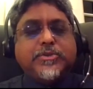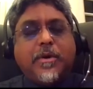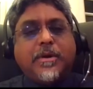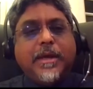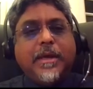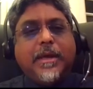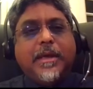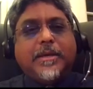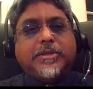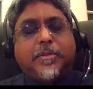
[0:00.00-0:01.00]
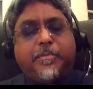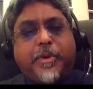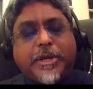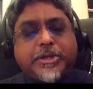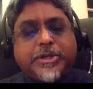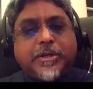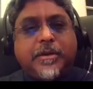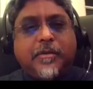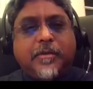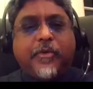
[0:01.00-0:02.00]
So it's not
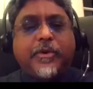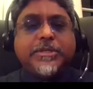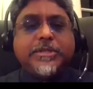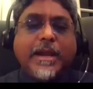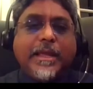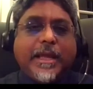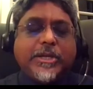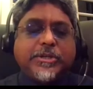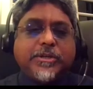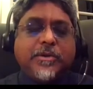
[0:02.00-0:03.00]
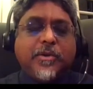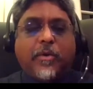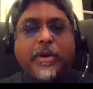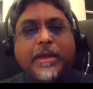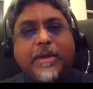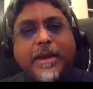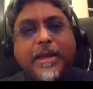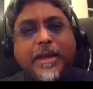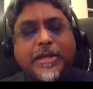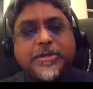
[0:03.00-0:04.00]
suppression versus eradication or
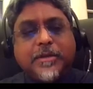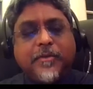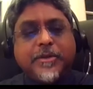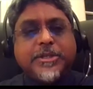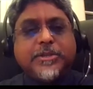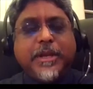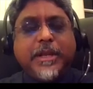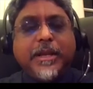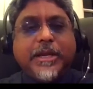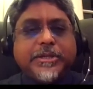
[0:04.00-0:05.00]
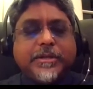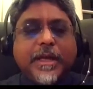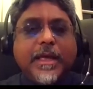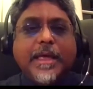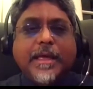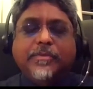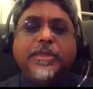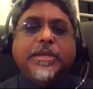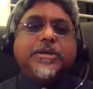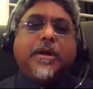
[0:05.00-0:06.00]
eradication versus mitigation.
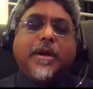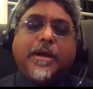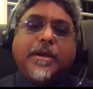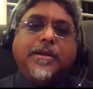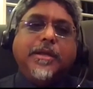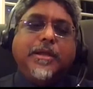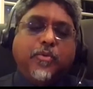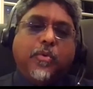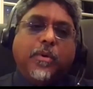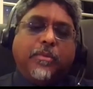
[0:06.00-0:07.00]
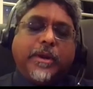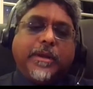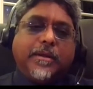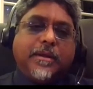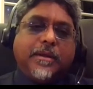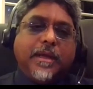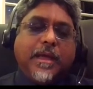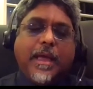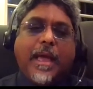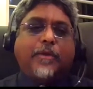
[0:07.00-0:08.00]
These are a continuum, right?
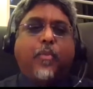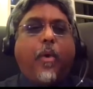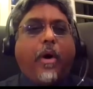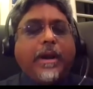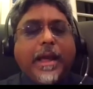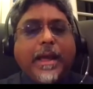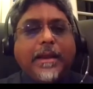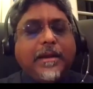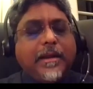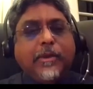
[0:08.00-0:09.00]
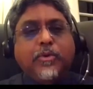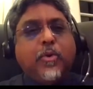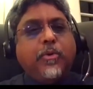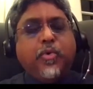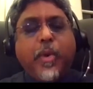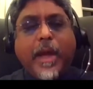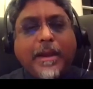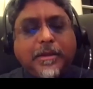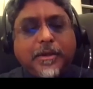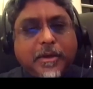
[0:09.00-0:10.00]
At one end, you
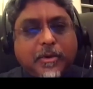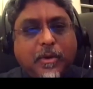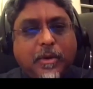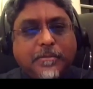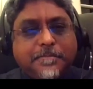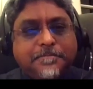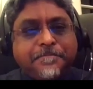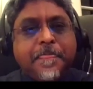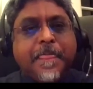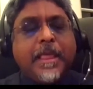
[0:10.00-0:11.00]
don't do anything at all.